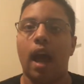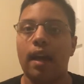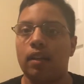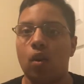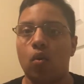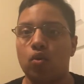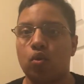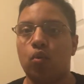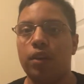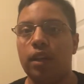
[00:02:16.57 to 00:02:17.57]
out of the whole
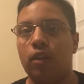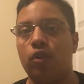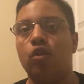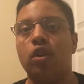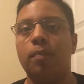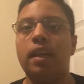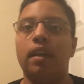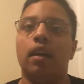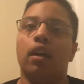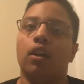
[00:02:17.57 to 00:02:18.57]
school year. You could be
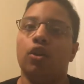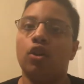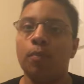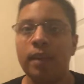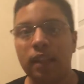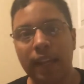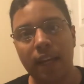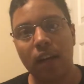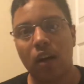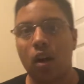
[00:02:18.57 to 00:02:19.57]
you could be
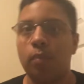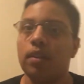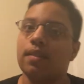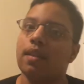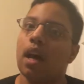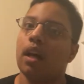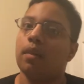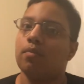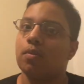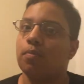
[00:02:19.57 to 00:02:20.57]
late a couple of
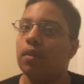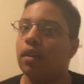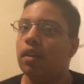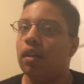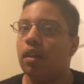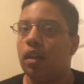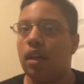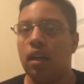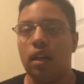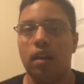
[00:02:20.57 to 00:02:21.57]
times, but
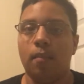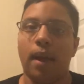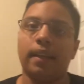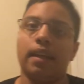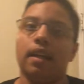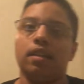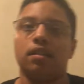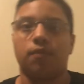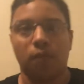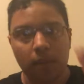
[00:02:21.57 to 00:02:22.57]
in, in, my
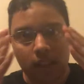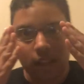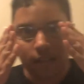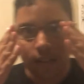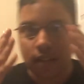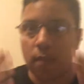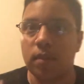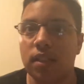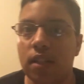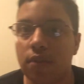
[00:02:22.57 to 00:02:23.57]
case, for me, since I'm a
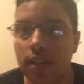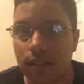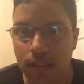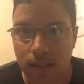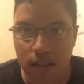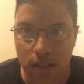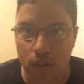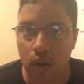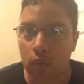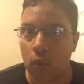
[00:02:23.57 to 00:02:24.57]
serious, consistent
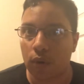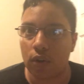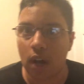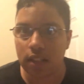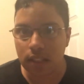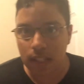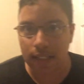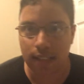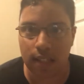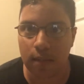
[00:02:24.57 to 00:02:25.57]
hard worker, I just
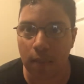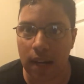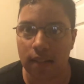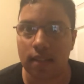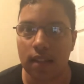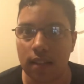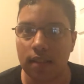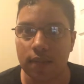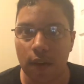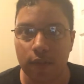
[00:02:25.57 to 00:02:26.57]
like to keep my
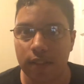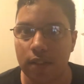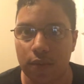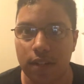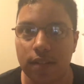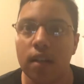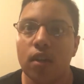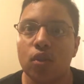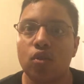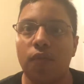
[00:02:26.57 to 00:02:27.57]
attendance very serious.
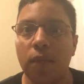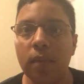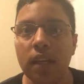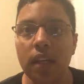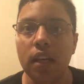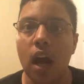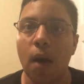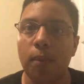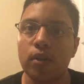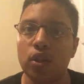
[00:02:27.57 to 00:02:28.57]
So for me,
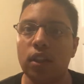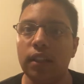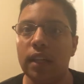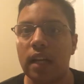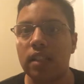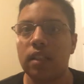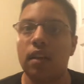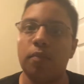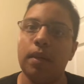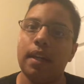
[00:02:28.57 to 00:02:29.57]
personally, I just
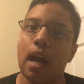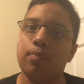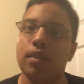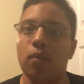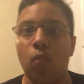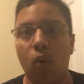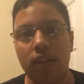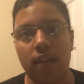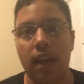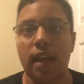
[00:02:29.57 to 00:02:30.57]
love being absent one
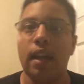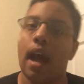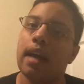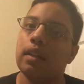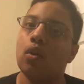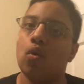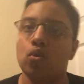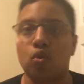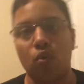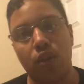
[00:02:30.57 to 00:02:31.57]
day out of the whole
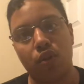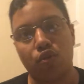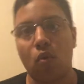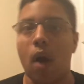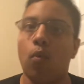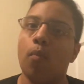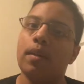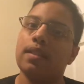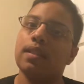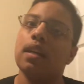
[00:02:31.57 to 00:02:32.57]
school year so I won't
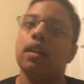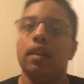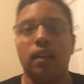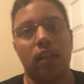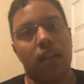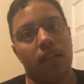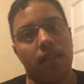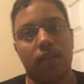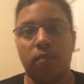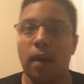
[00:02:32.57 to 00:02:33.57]
miss
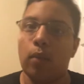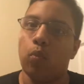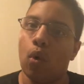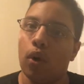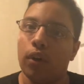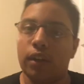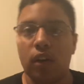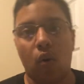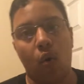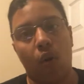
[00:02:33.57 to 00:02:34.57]
my work
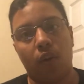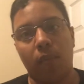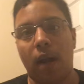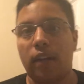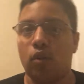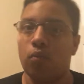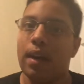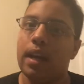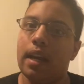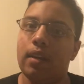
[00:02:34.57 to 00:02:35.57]
or my
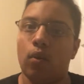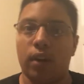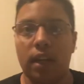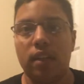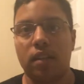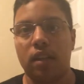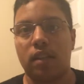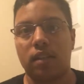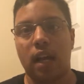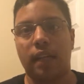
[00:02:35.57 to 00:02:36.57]
grade or anything
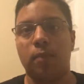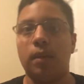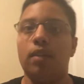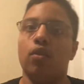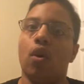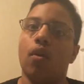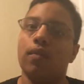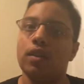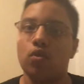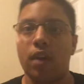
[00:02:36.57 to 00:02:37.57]
because I could be
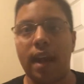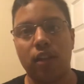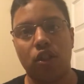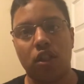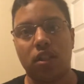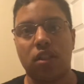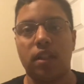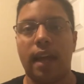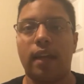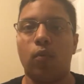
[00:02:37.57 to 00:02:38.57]
nervous or anxious
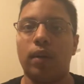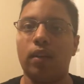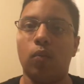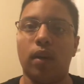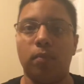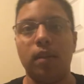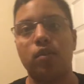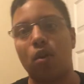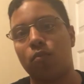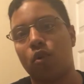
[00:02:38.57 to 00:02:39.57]
like when, when
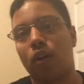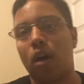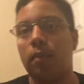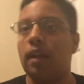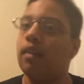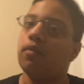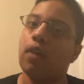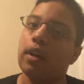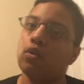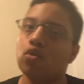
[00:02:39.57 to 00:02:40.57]
midterms are coming,
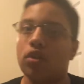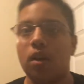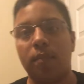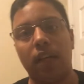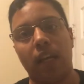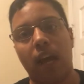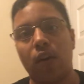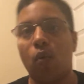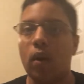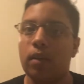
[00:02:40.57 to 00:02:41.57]
finals are coming and I
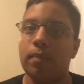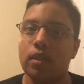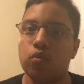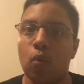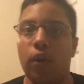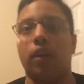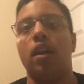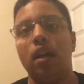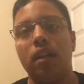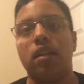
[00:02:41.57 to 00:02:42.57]
don't want to miss work
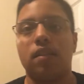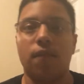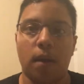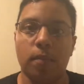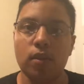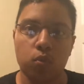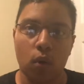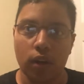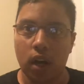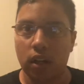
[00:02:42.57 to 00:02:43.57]
because if I miss
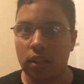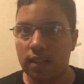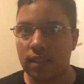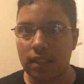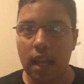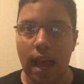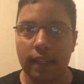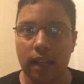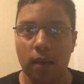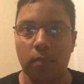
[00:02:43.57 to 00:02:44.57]
work I'm going to slack
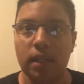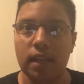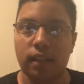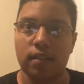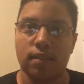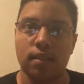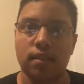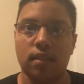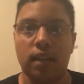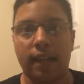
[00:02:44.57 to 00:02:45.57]
and be
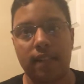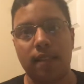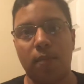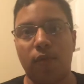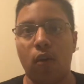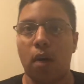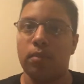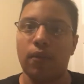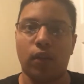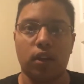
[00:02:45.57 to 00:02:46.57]
inconsistent. Like I said before, I'm
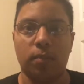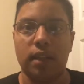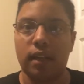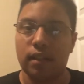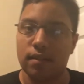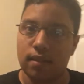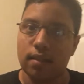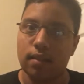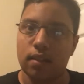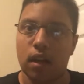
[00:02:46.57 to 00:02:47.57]
never going to be
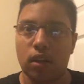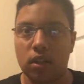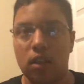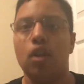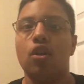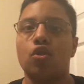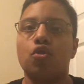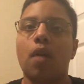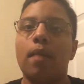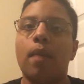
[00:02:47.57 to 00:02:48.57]
inconsistent. I'm going to
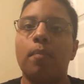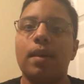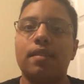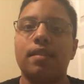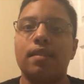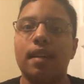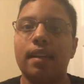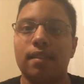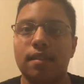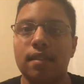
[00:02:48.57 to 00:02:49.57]
try my best to stay
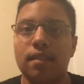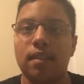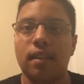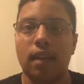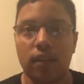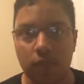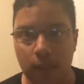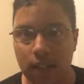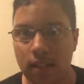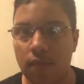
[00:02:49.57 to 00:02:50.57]
consistent in life
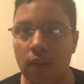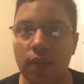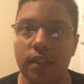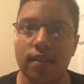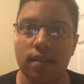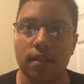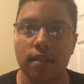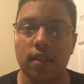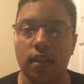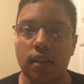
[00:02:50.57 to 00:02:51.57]
because I'm very
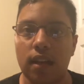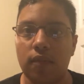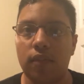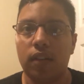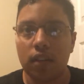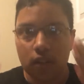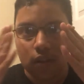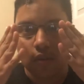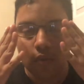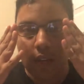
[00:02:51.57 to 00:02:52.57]
consistent in life.
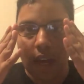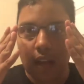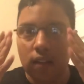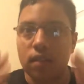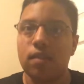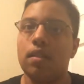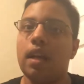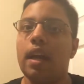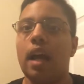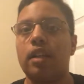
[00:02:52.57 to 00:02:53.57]
So yeah,
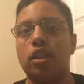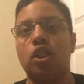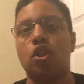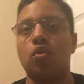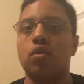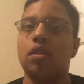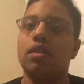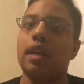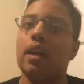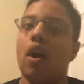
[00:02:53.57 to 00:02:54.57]
today I just chose this
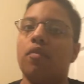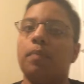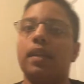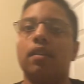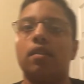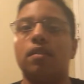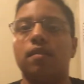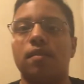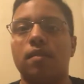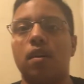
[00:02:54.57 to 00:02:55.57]
day off
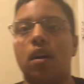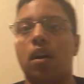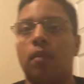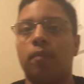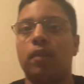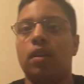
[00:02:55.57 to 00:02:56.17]
because um,